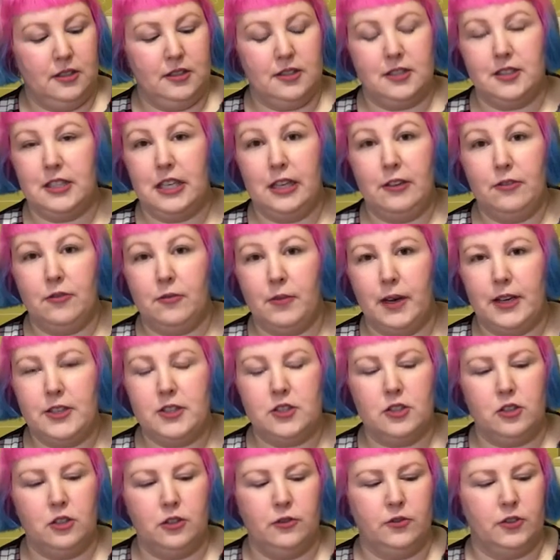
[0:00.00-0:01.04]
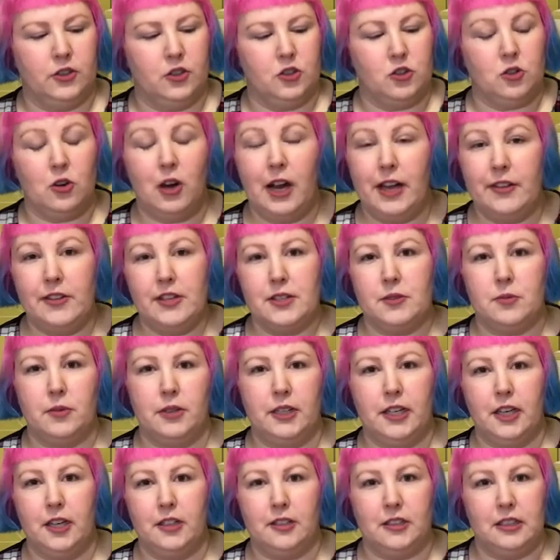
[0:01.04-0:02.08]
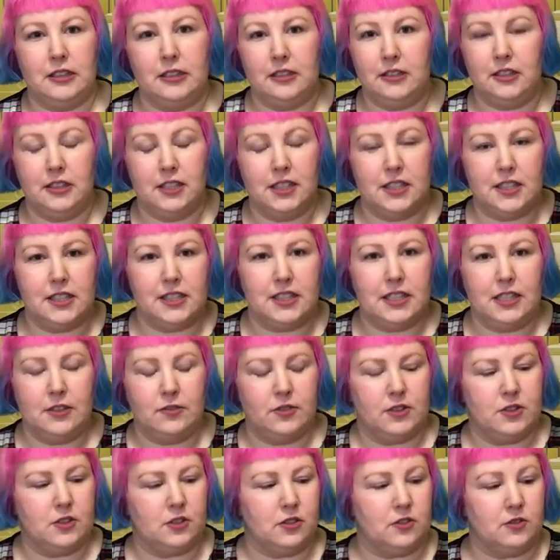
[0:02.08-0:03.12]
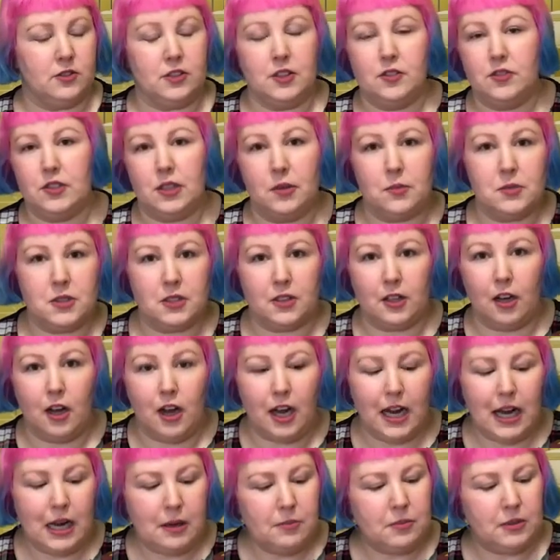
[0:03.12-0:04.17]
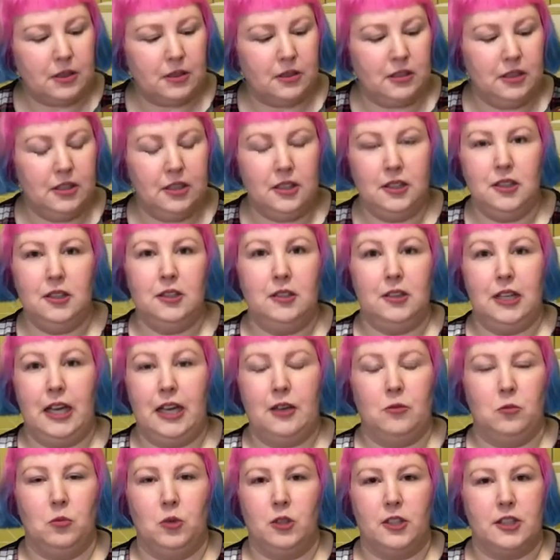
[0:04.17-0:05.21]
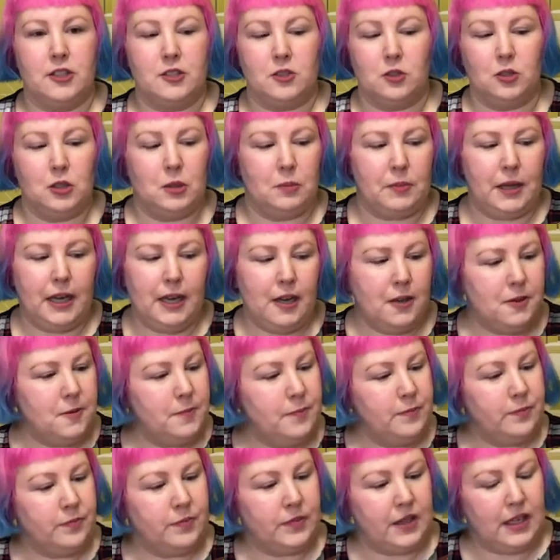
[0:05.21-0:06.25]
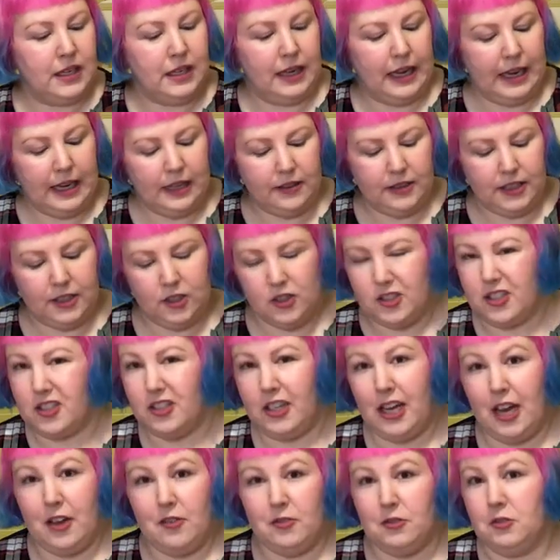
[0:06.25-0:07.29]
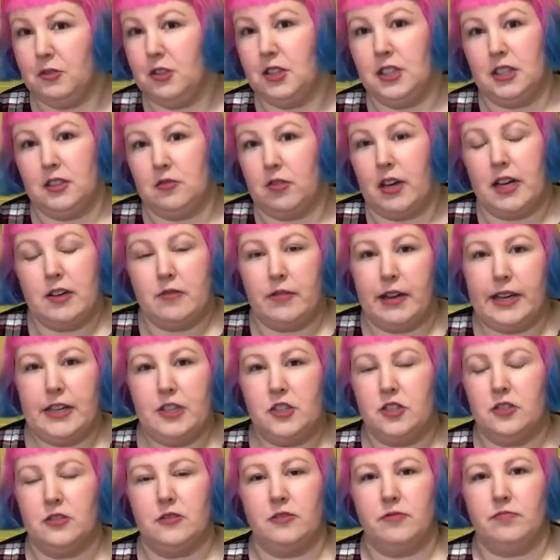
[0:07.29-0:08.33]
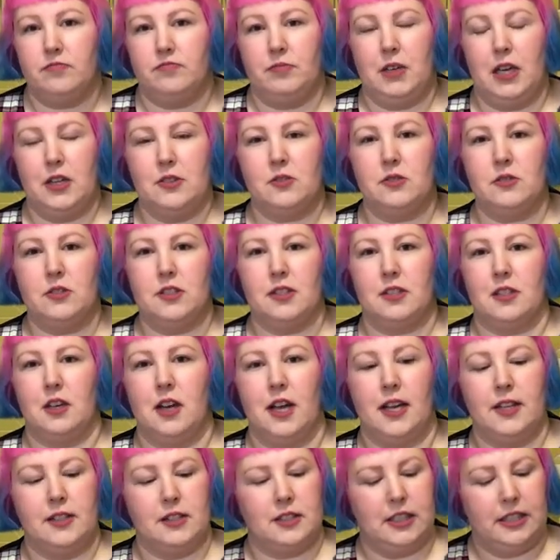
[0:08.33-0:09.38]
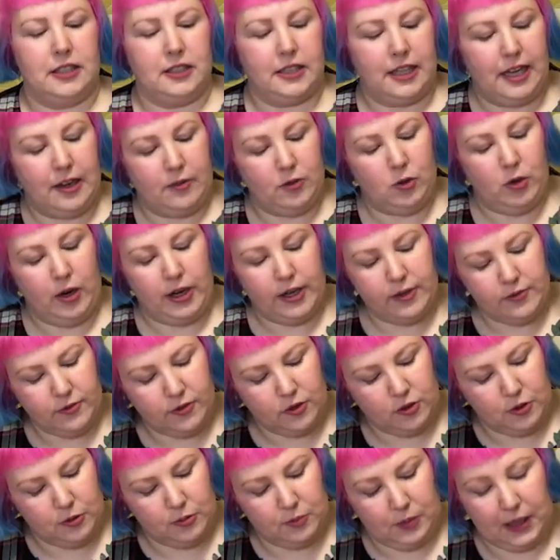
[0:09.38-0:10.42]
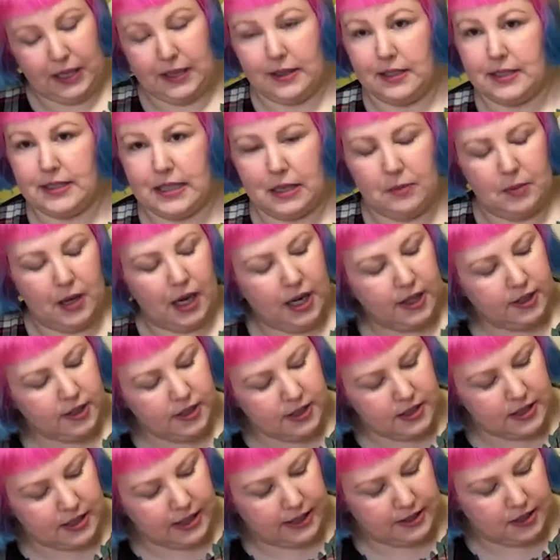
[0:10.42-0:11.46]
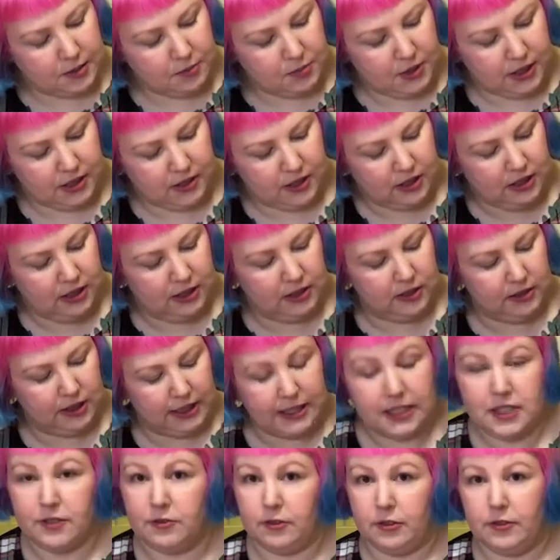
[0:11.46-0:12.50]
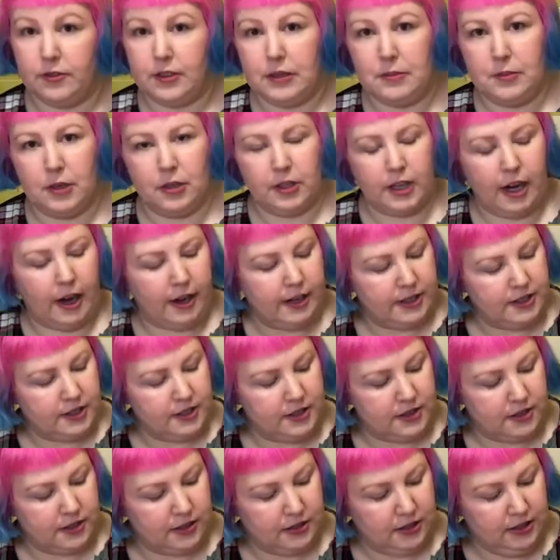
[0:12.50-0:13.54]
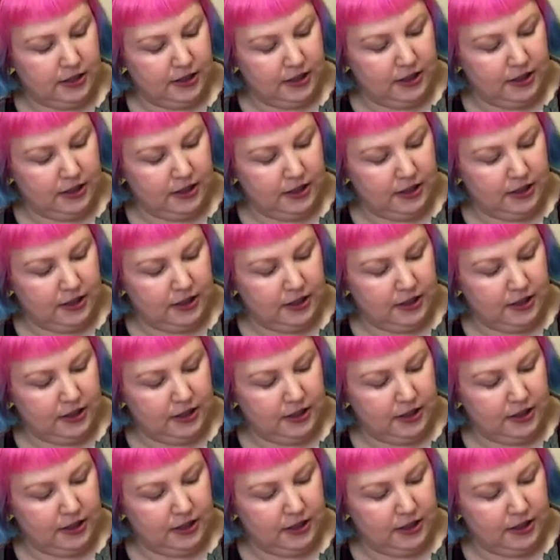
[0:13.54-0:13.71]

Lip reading: see for myself and try this one out and yeah, see if it sort of lives up to the hype and what it's all about. And they also have a really great range of puzzle designs. Like they have quite a few by the same artist that depict like different female characters, and